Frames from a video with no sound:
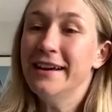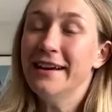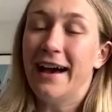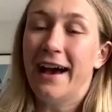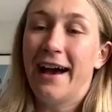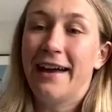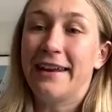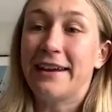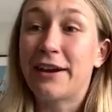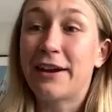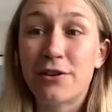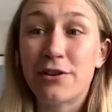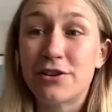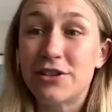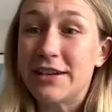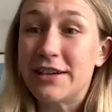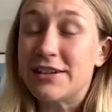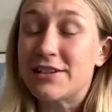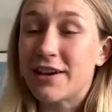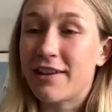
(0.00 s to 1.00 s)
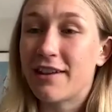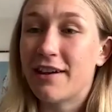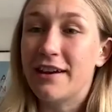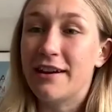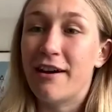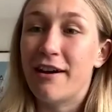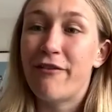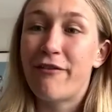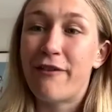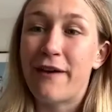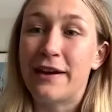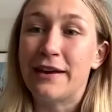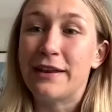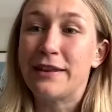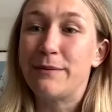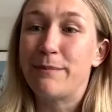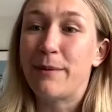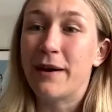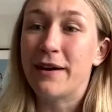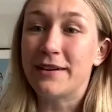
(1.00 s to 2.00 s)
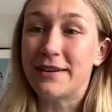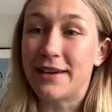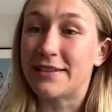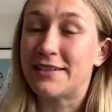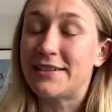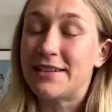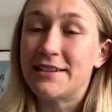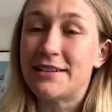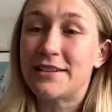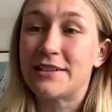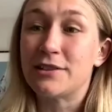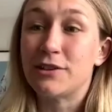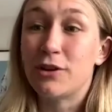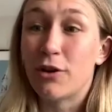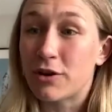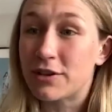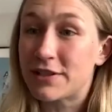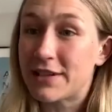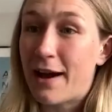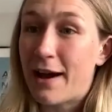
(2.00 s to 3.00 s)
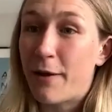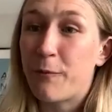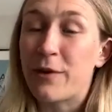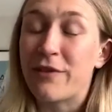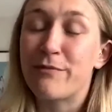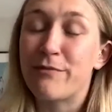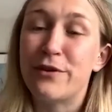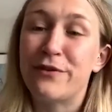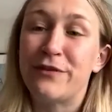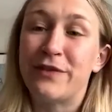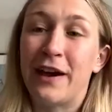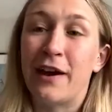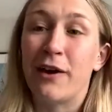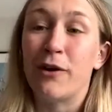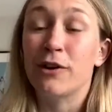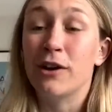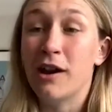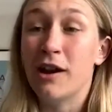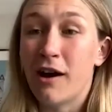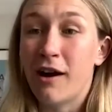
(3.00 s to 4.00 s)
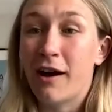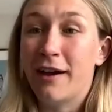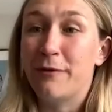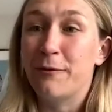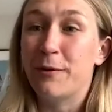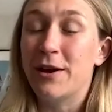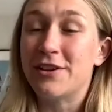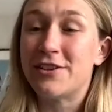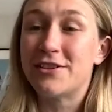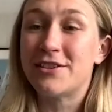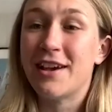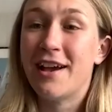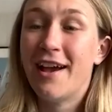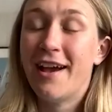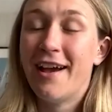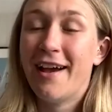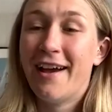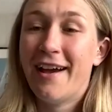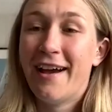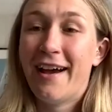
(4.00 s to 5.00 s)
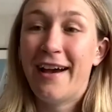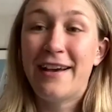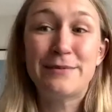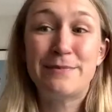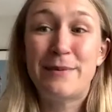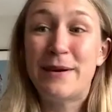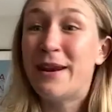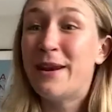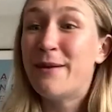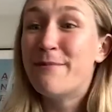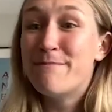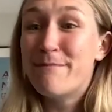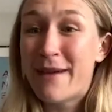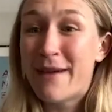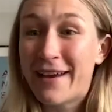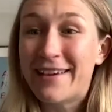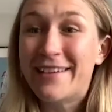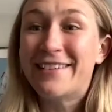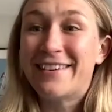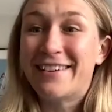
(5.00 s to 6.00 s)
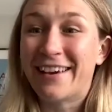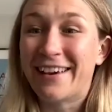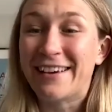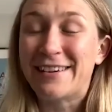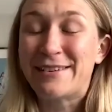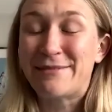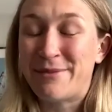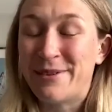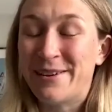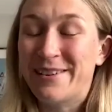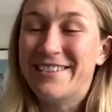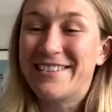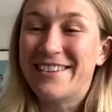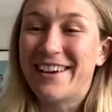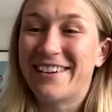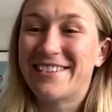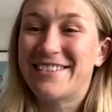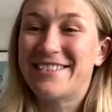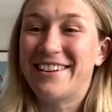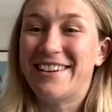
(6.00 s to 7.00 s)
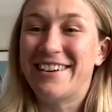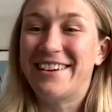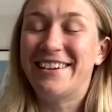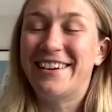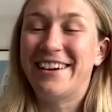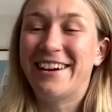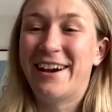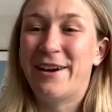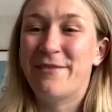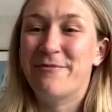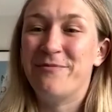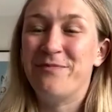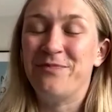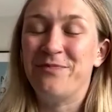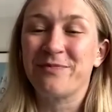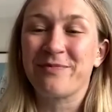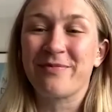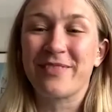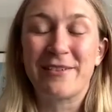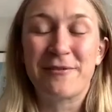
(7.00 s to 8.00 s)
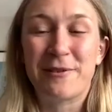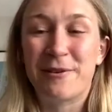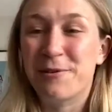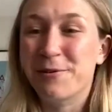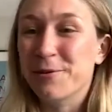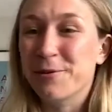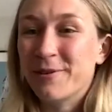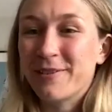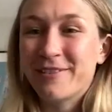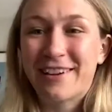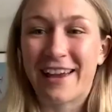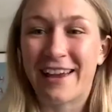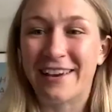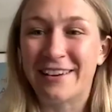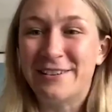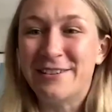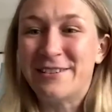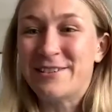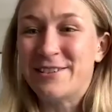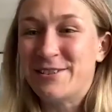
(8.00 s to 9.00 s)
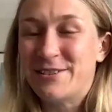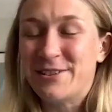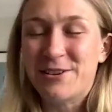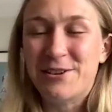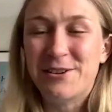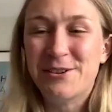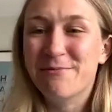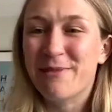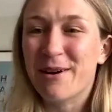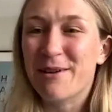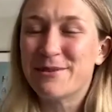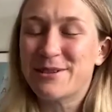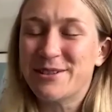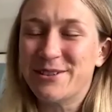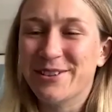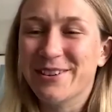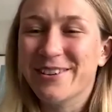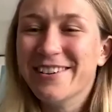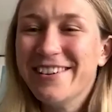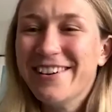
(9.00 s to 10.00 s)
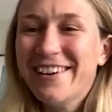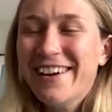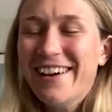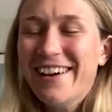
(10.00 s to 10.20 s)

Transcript: and encouraging each other in our faith. But yeah, since lockdown, we've moved that online, which has been an amazing experience, actually. We're all getting used to Zoom, I'm sure.